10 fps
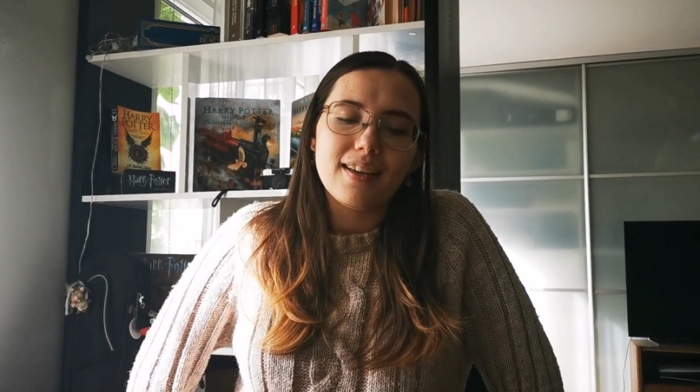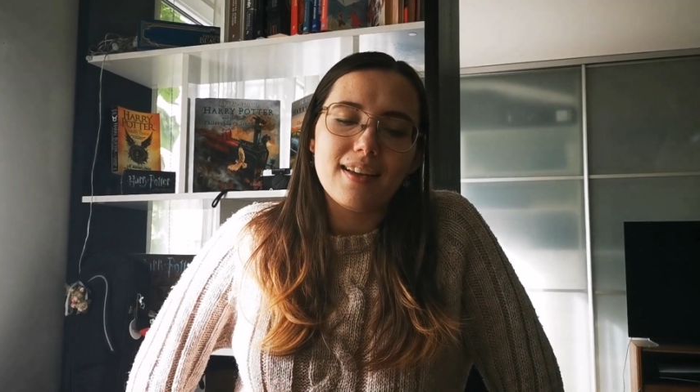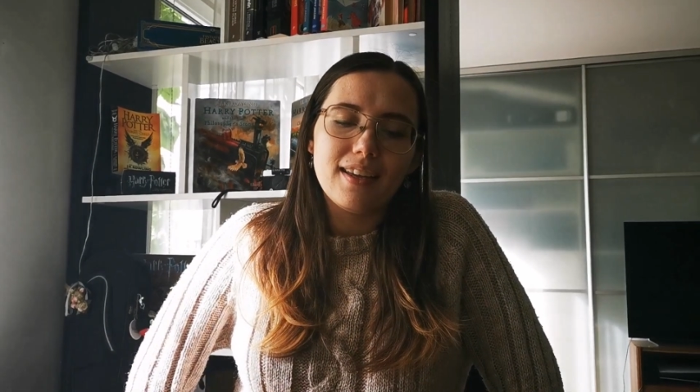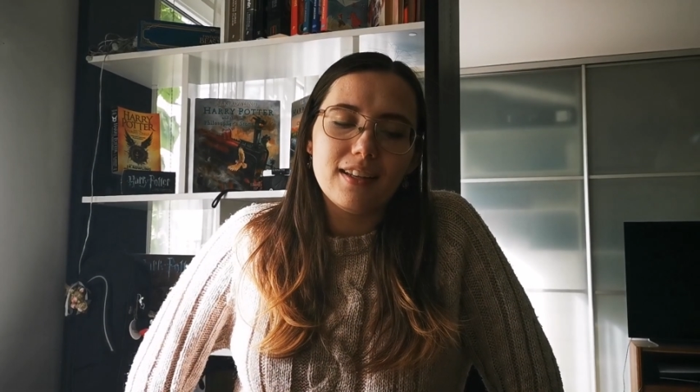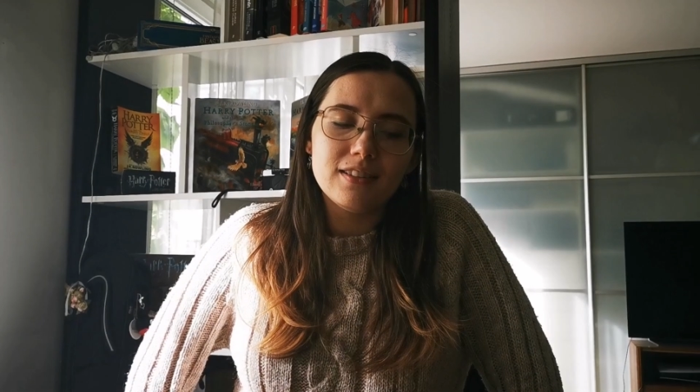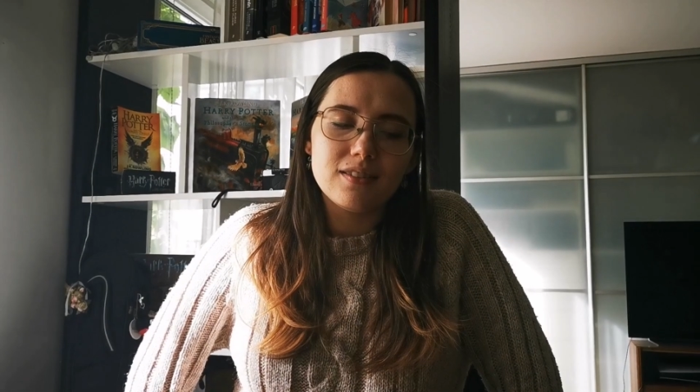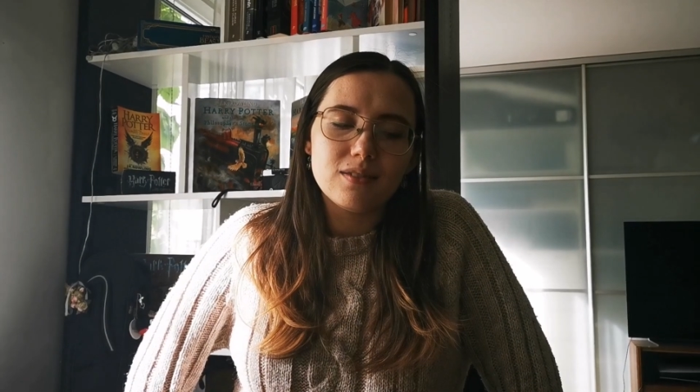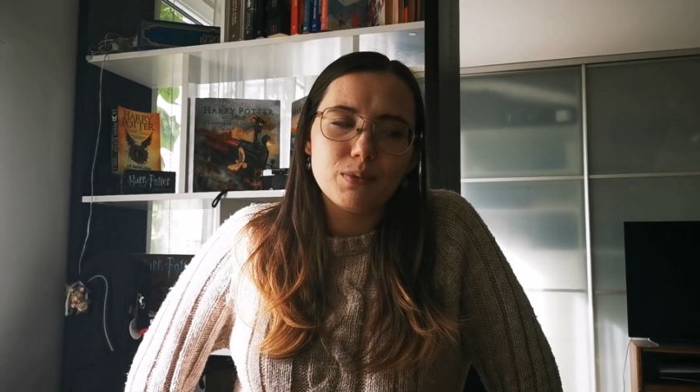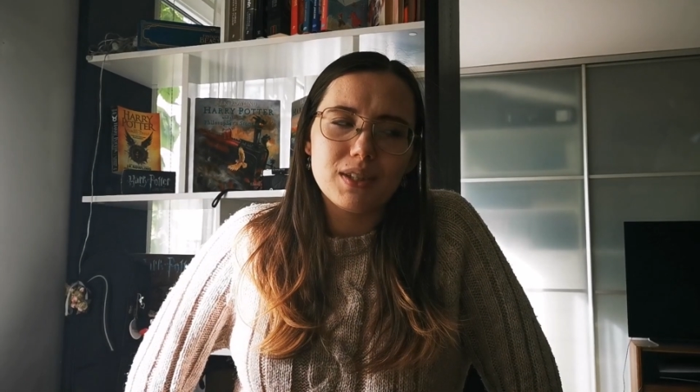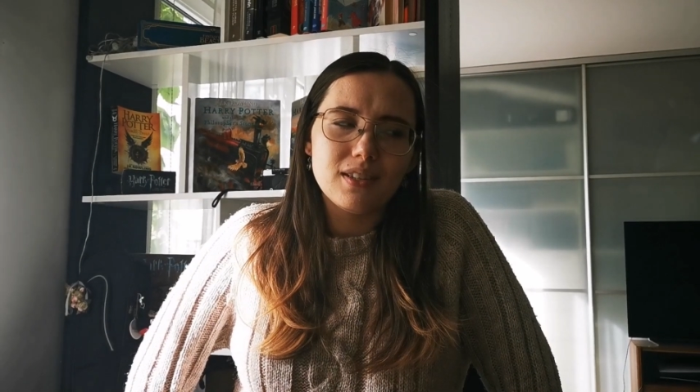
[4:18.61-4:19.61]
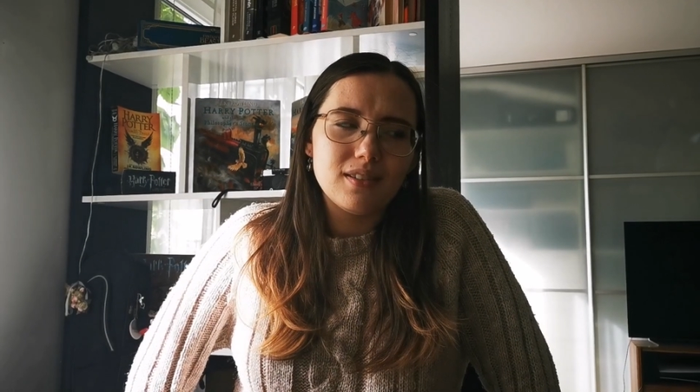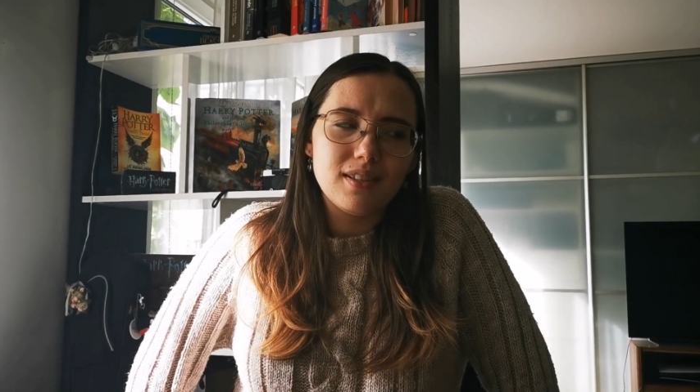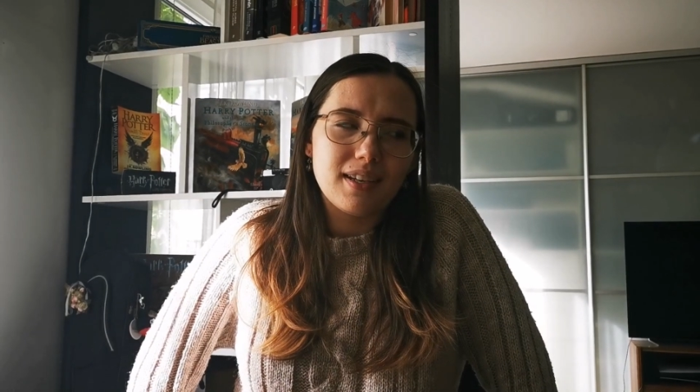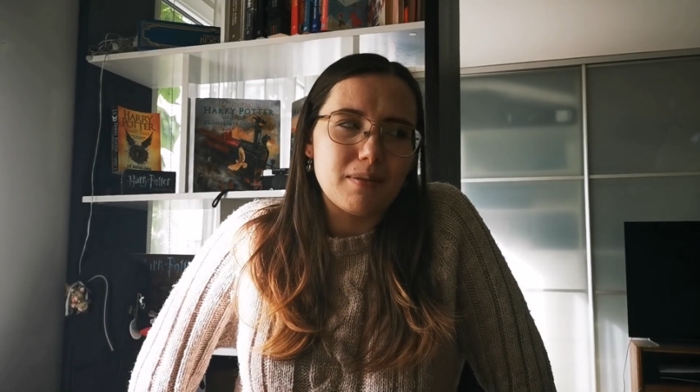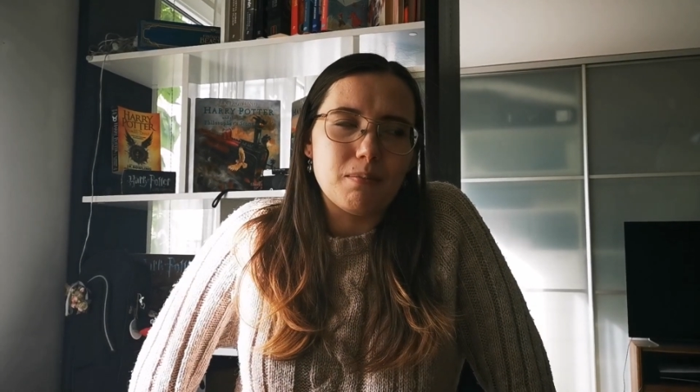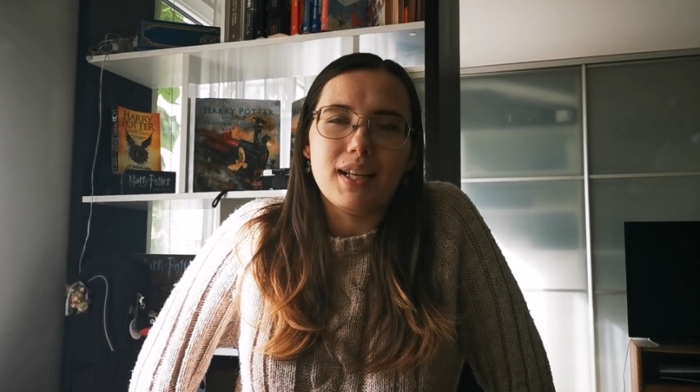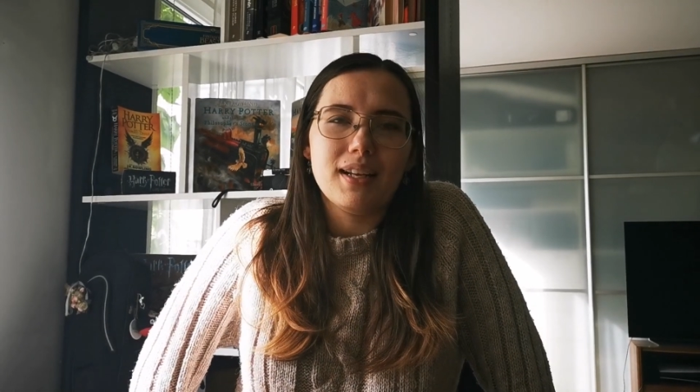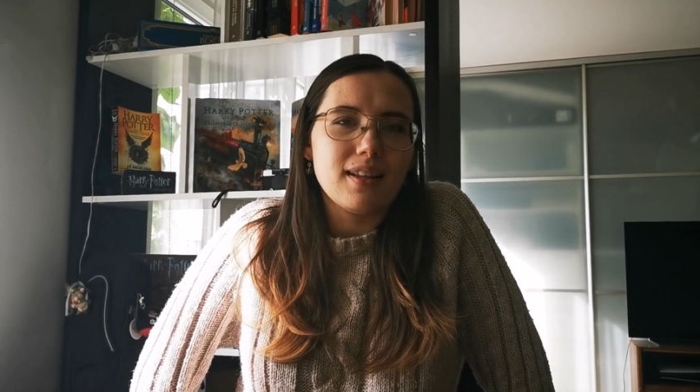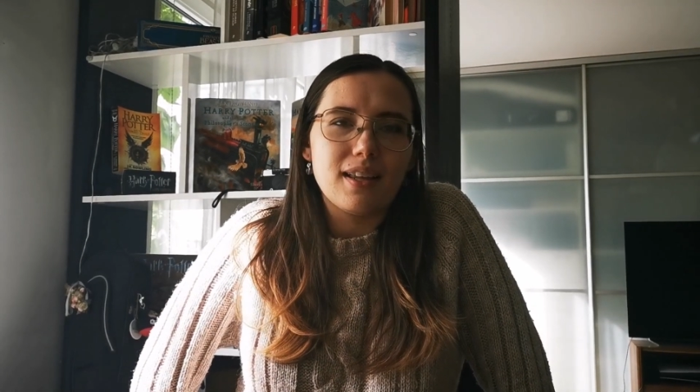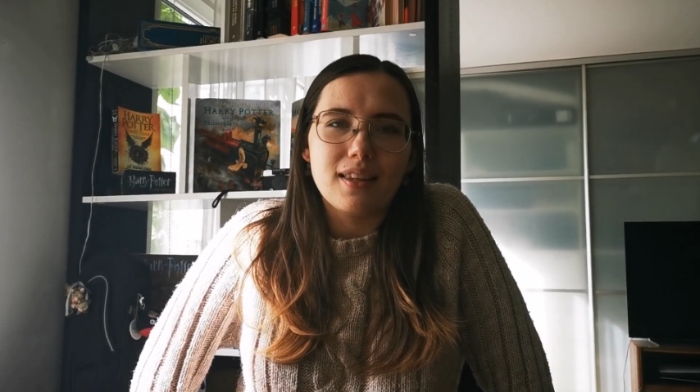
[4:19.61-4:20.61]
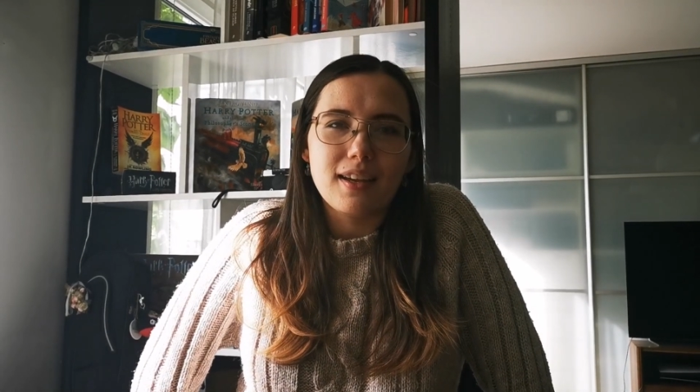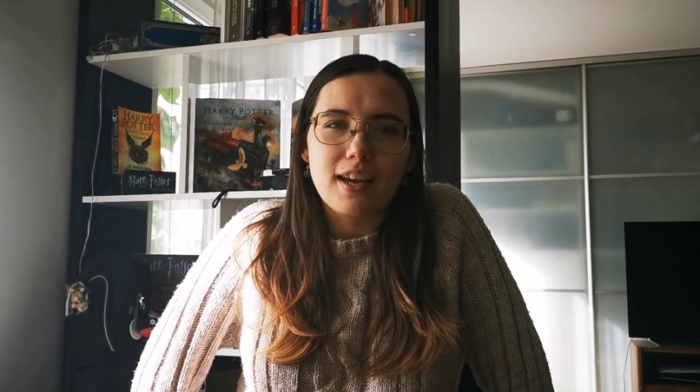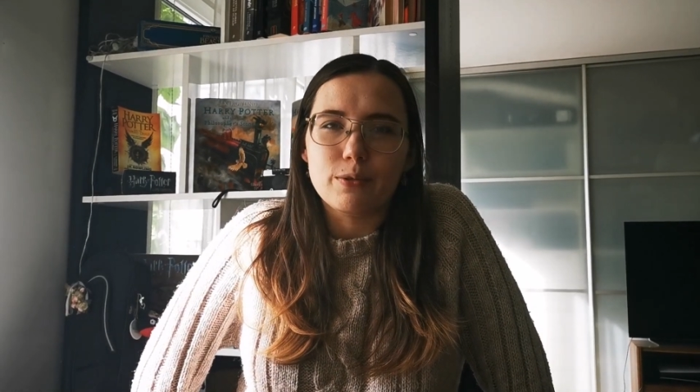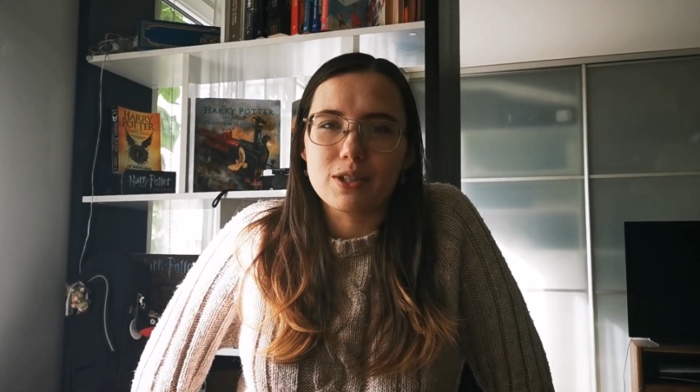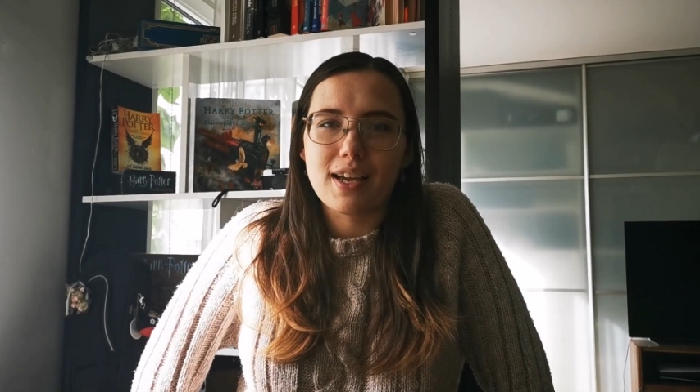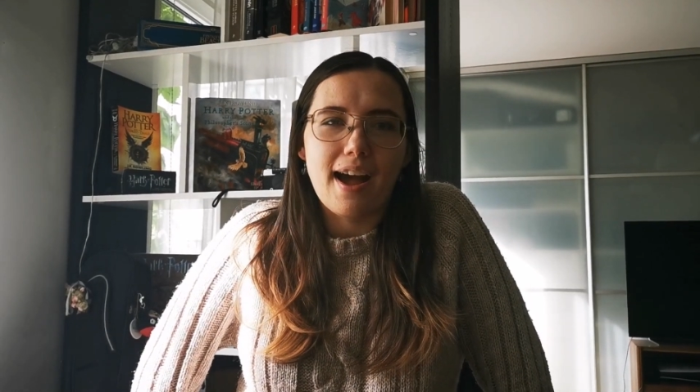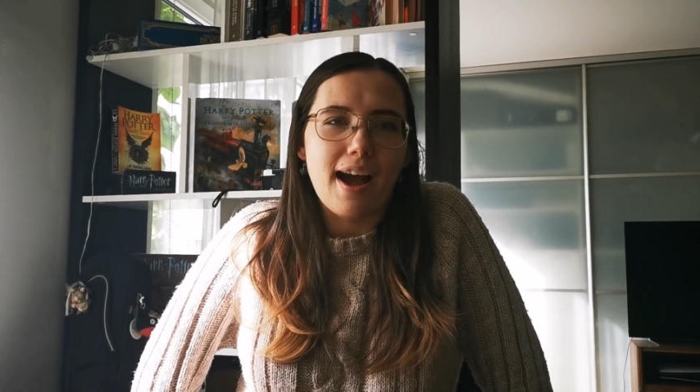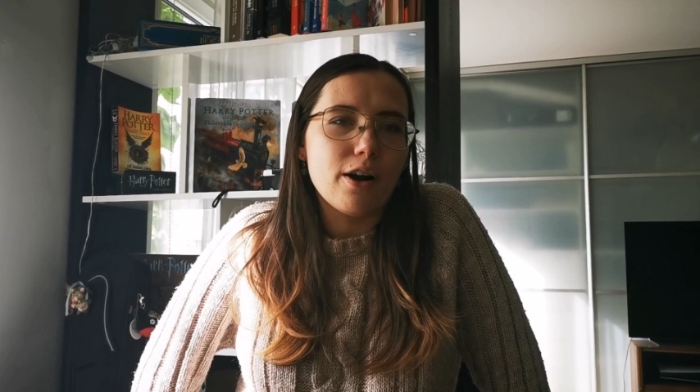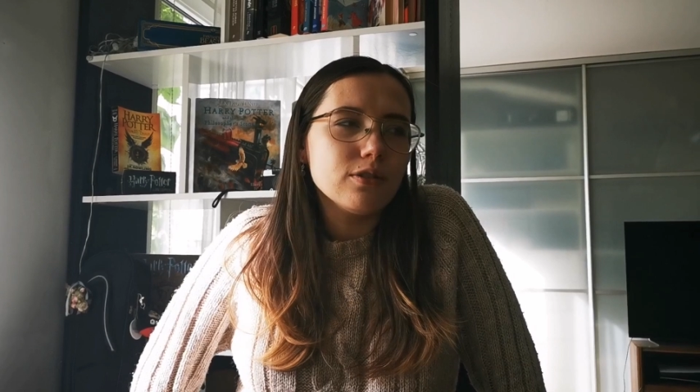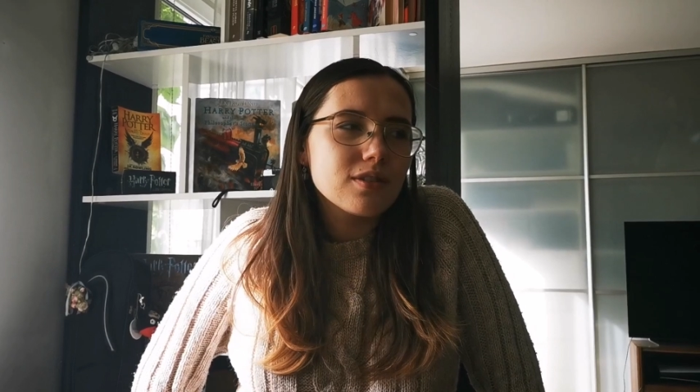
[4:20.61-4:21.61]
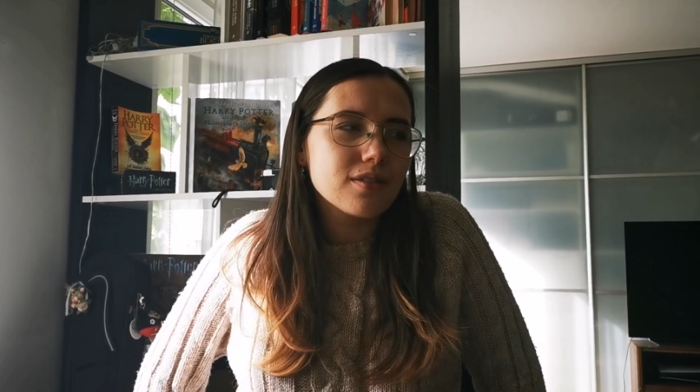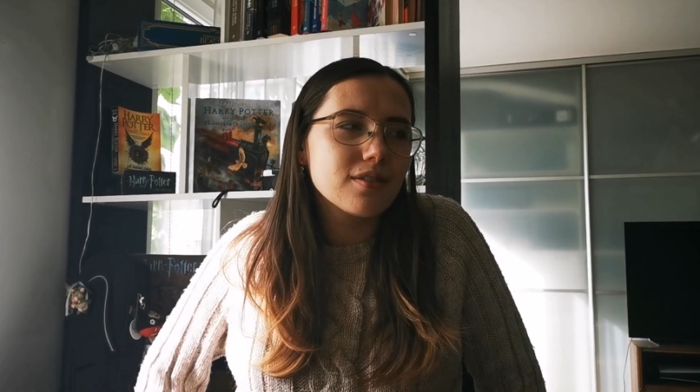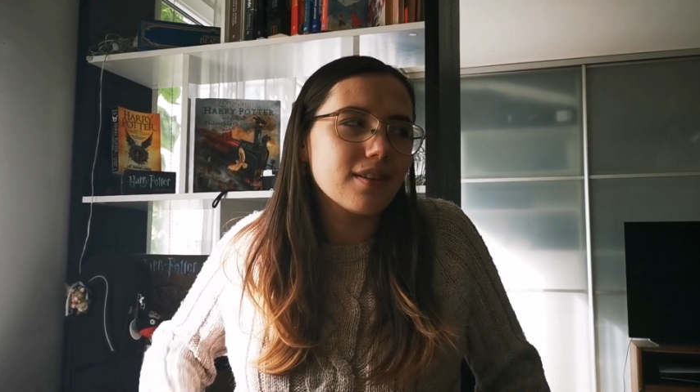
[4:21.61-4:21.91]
And within like a minute, I think I was out.